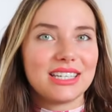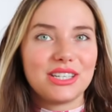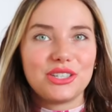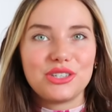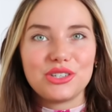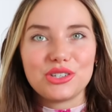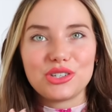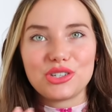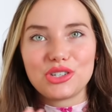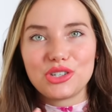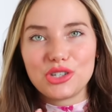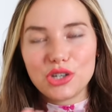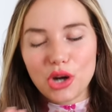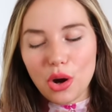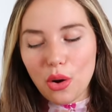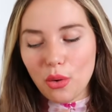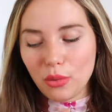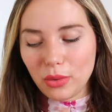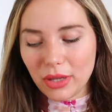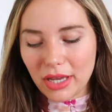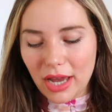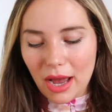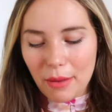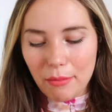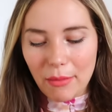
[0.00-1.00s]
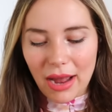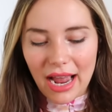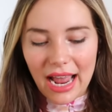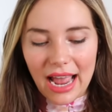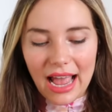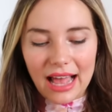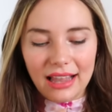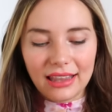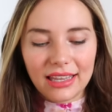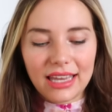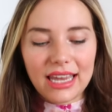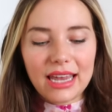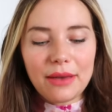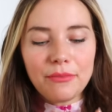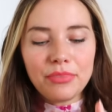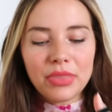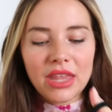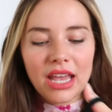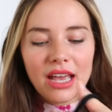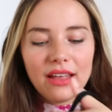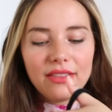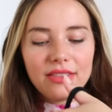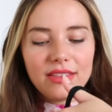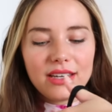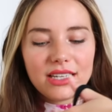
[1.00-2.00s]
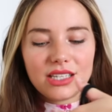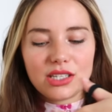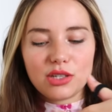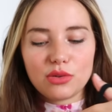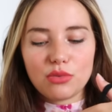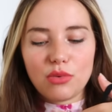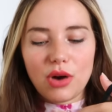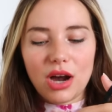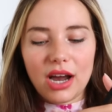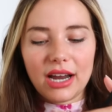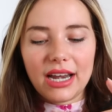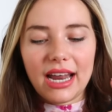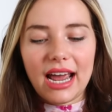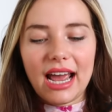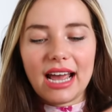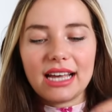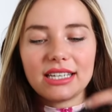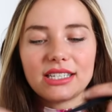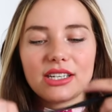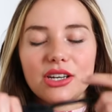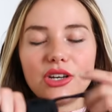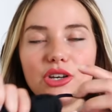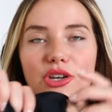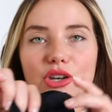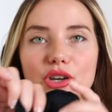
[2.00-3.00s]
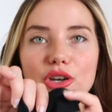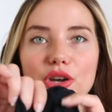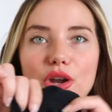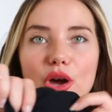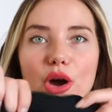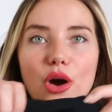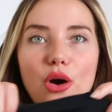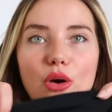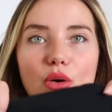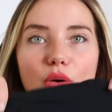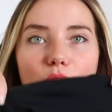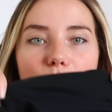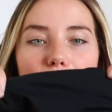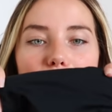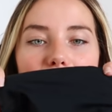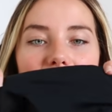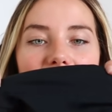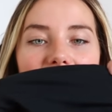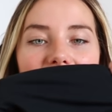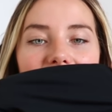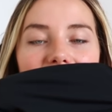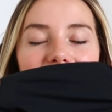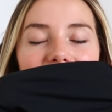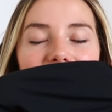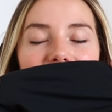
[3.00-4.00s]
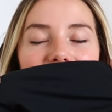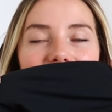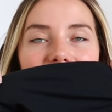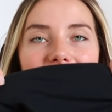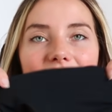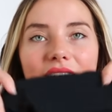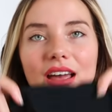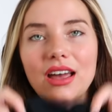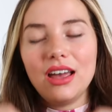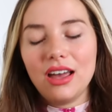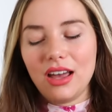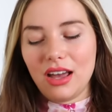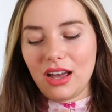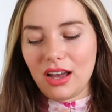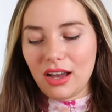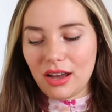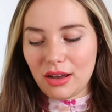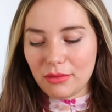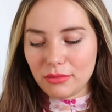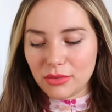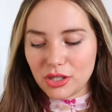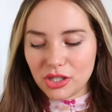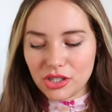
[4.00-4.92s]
it's just totally up my alley this one has no padding um,